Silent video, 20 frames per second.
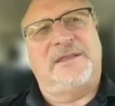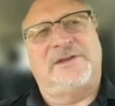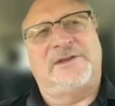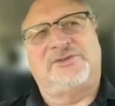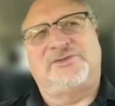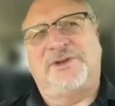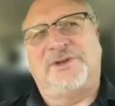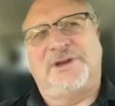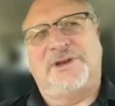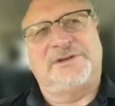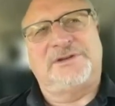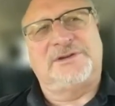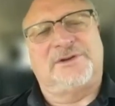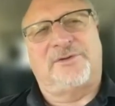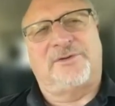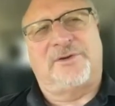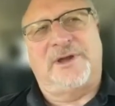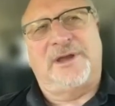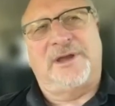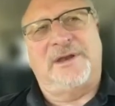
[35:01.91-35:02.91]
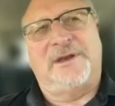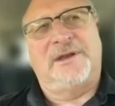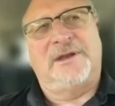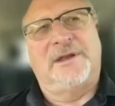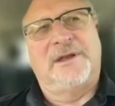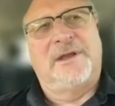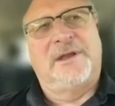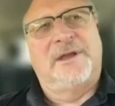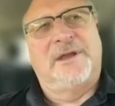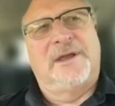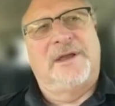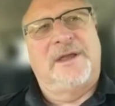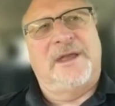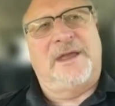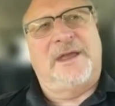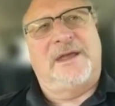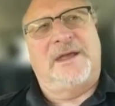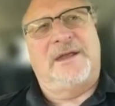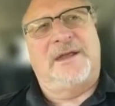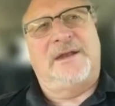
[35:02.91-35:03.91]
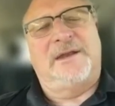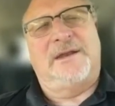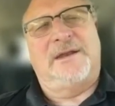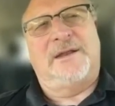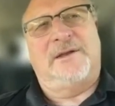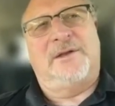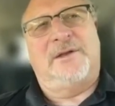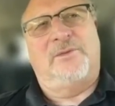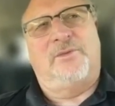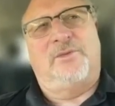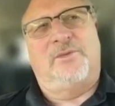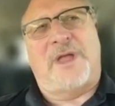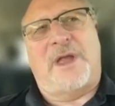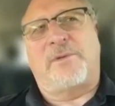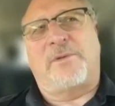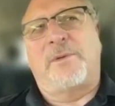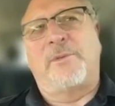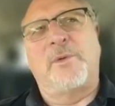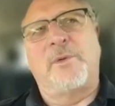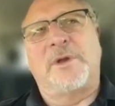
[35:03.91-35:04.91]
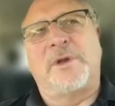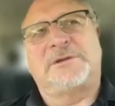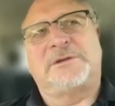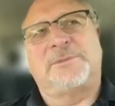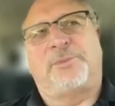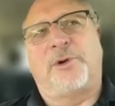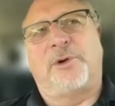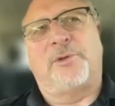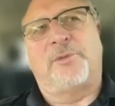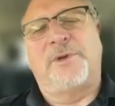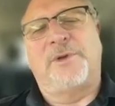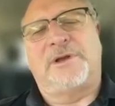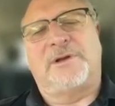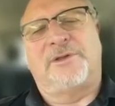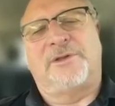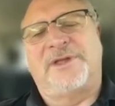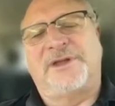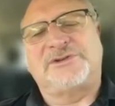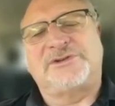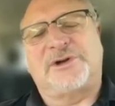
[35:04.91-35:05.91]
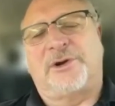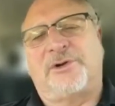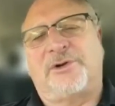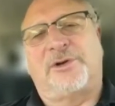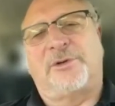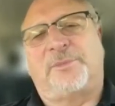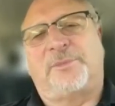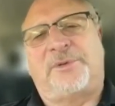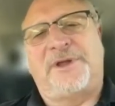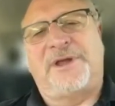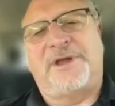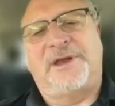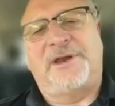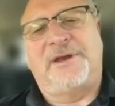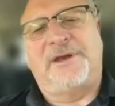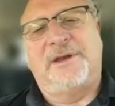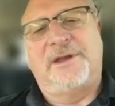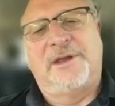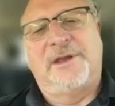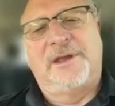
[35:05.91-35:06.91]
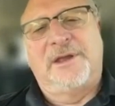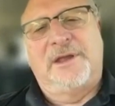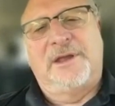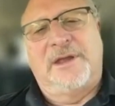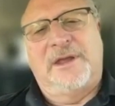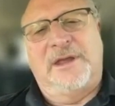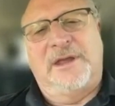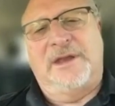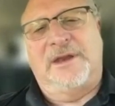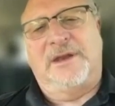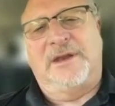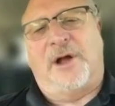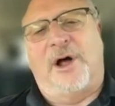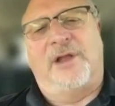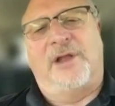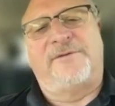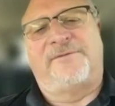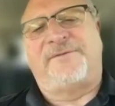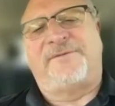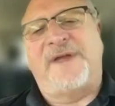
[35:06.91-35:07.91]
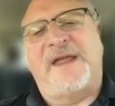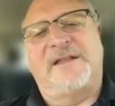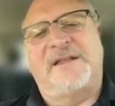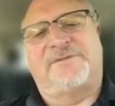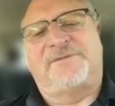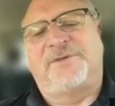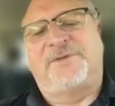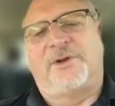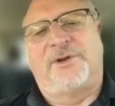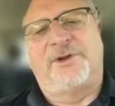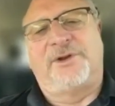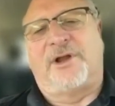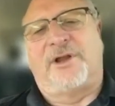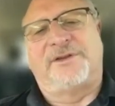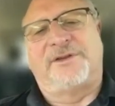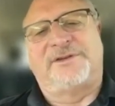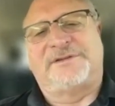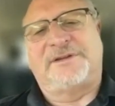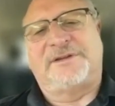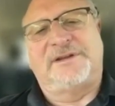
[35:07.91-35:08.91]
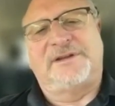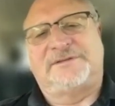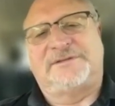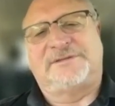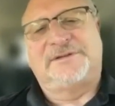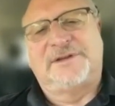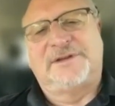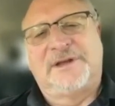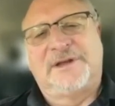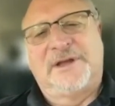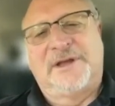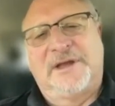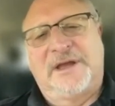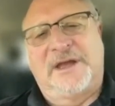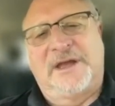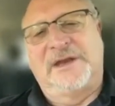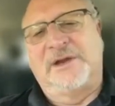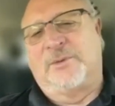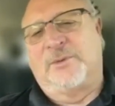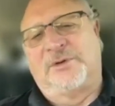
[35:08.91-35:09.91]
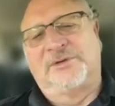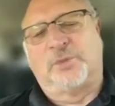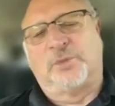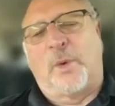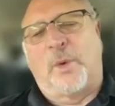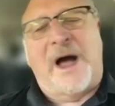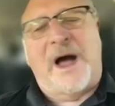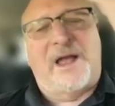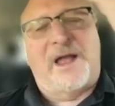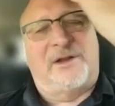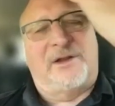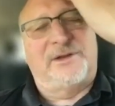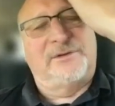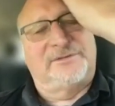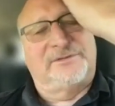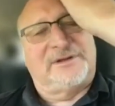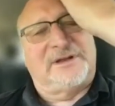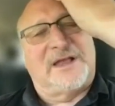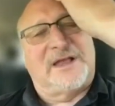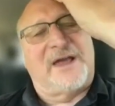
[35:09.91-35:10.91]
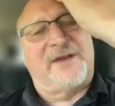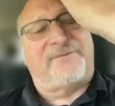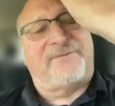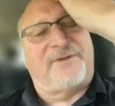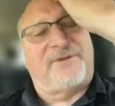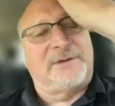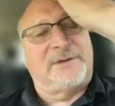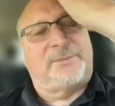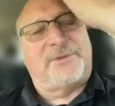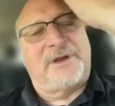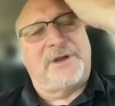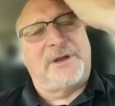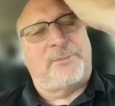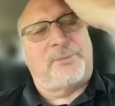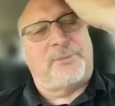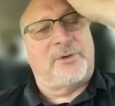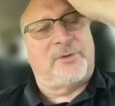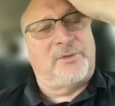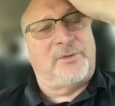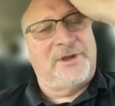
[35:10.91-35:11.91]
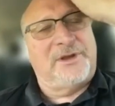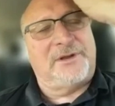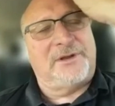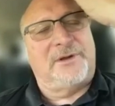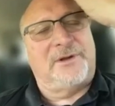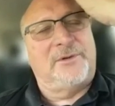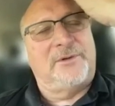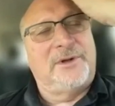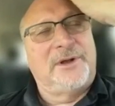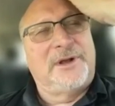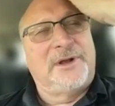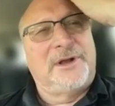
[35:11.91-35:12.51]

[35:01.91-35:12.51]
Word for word: They treated you great. And like when we went to Puerto Rico, they chartered a plane and all the fans filled in all the seats. And it was wild. It was a lot of fun to play in Puerto Rico.